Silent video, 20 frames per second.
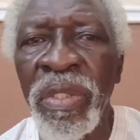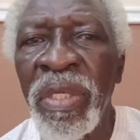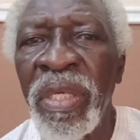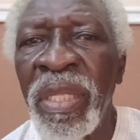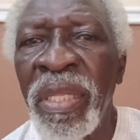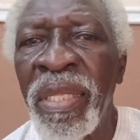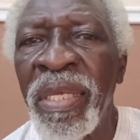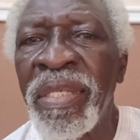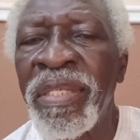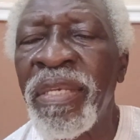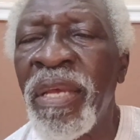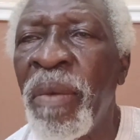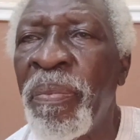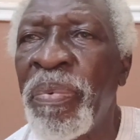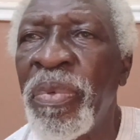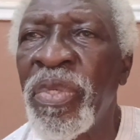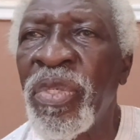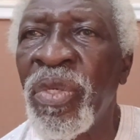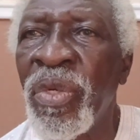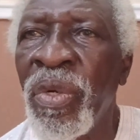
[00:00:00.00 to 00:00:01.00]
in this
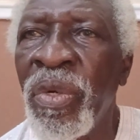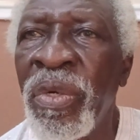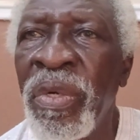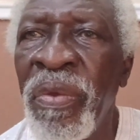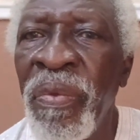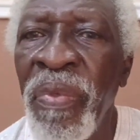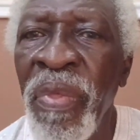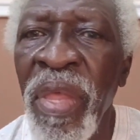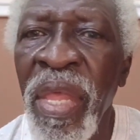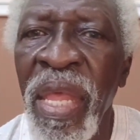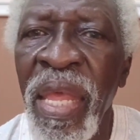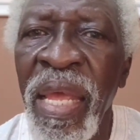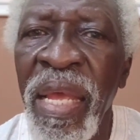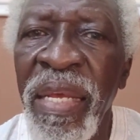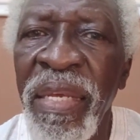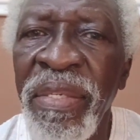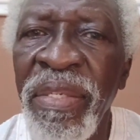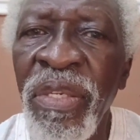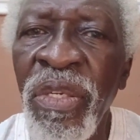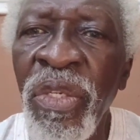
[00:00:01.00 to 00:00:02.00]
episode
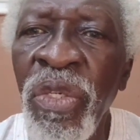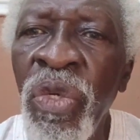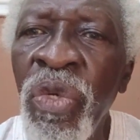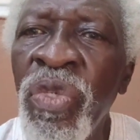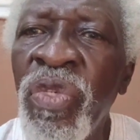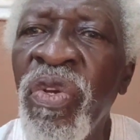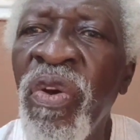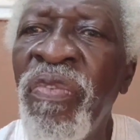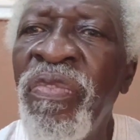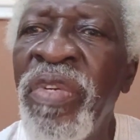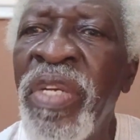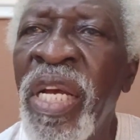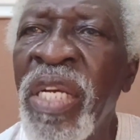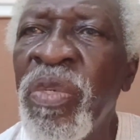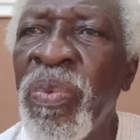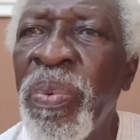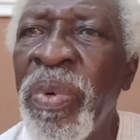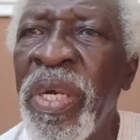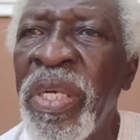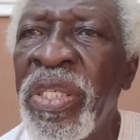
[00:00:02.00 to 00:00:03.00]
is the use of the
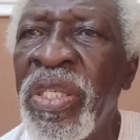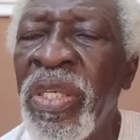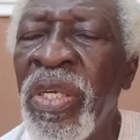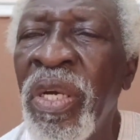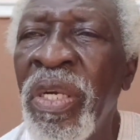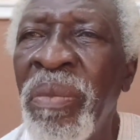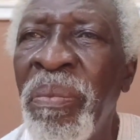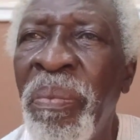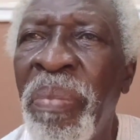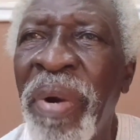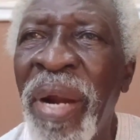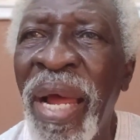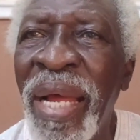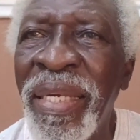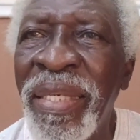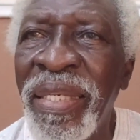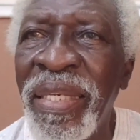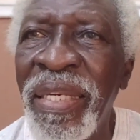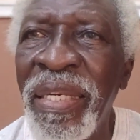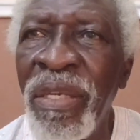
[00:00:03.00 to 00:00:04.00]
expression
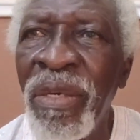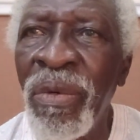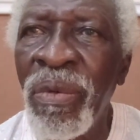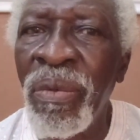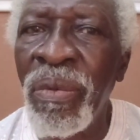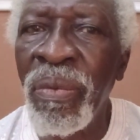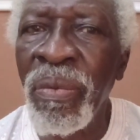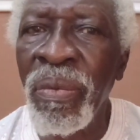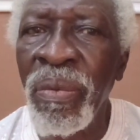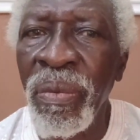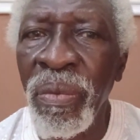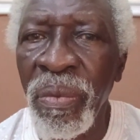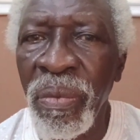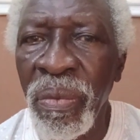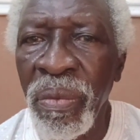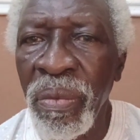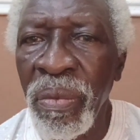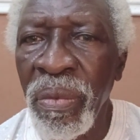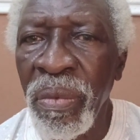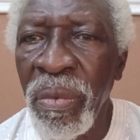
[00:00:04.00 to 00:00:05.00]
brand new.
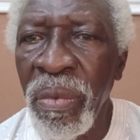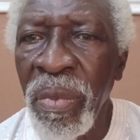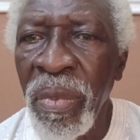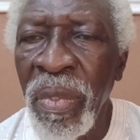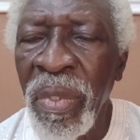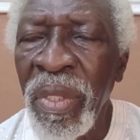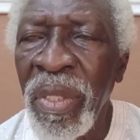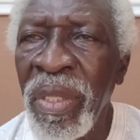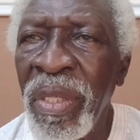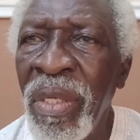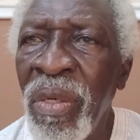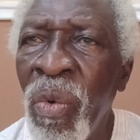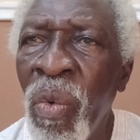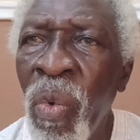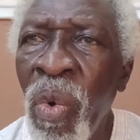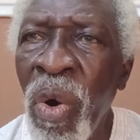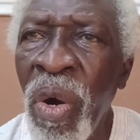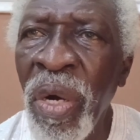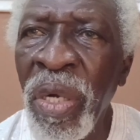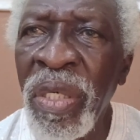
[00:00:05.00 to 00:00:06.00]
The
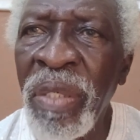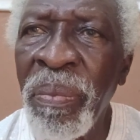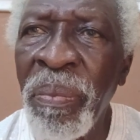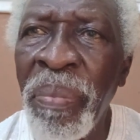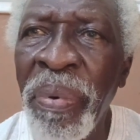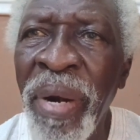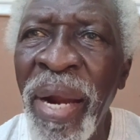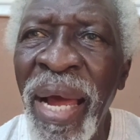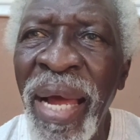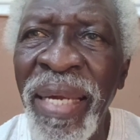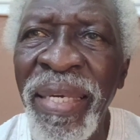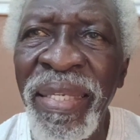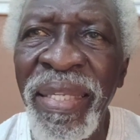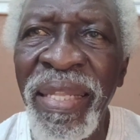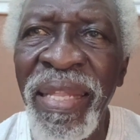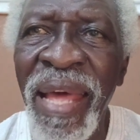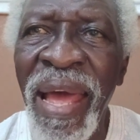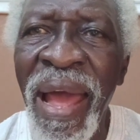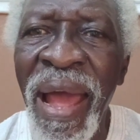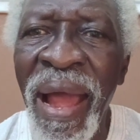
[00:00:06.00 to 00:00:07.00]
word brand
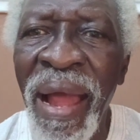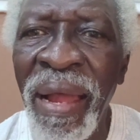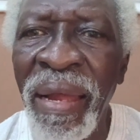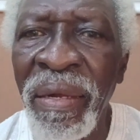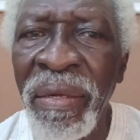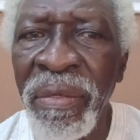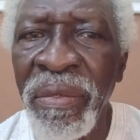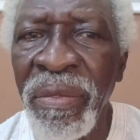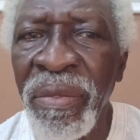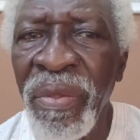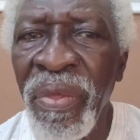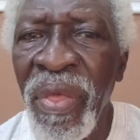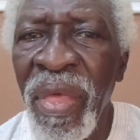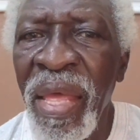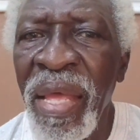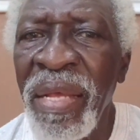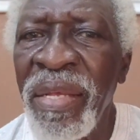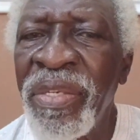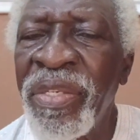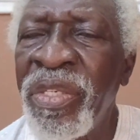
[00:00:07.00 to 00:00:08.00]
there
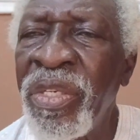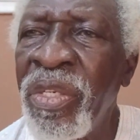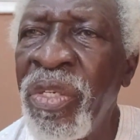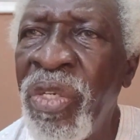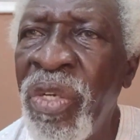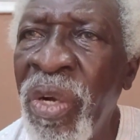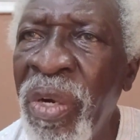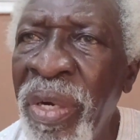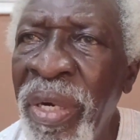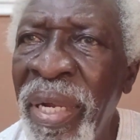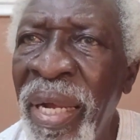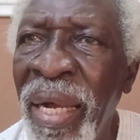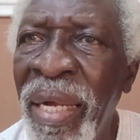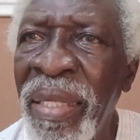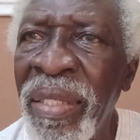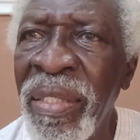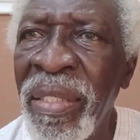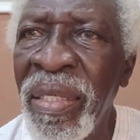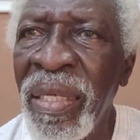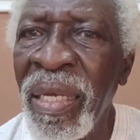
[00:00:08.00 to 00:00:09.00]
is
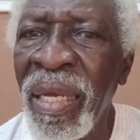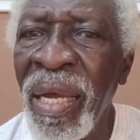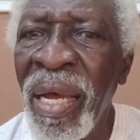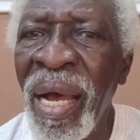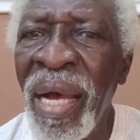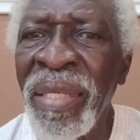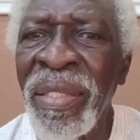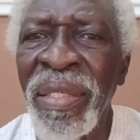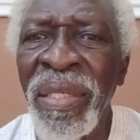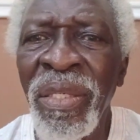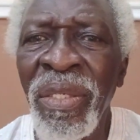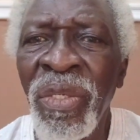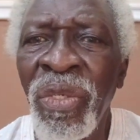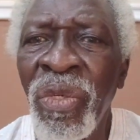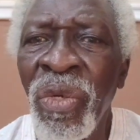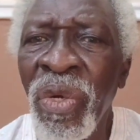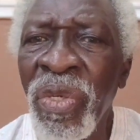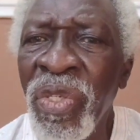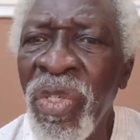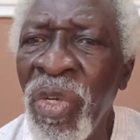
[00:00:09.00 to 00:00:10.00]
redundant as it
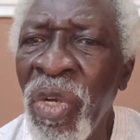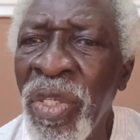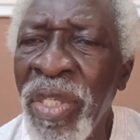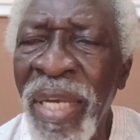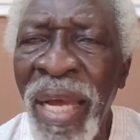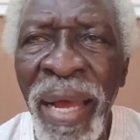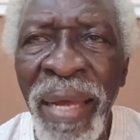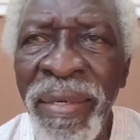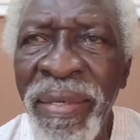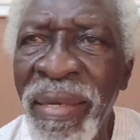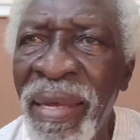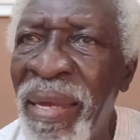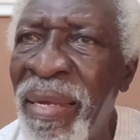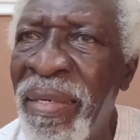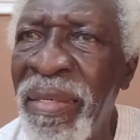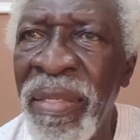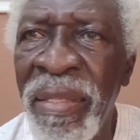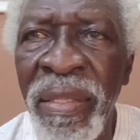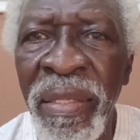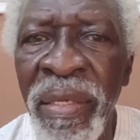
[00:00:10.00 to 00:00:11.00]
does not add
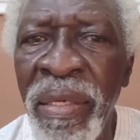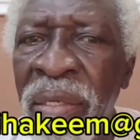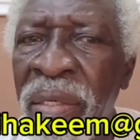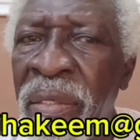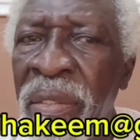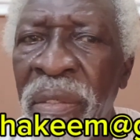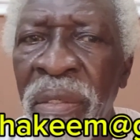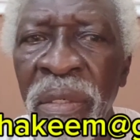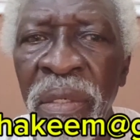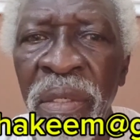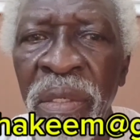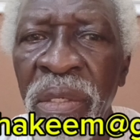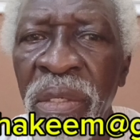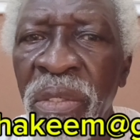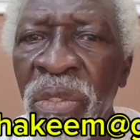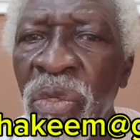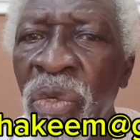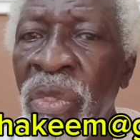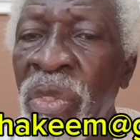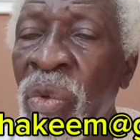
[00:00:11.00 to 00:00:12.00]
anything
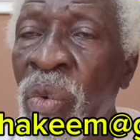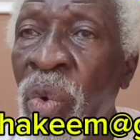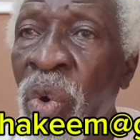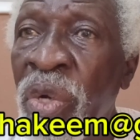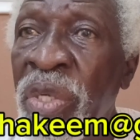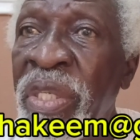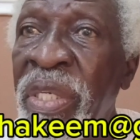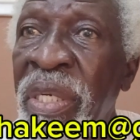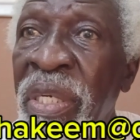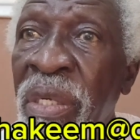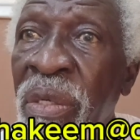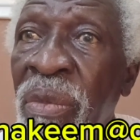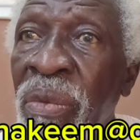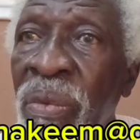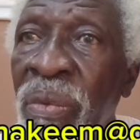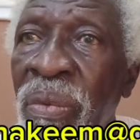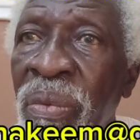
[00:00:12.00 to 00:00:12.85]
to the word new.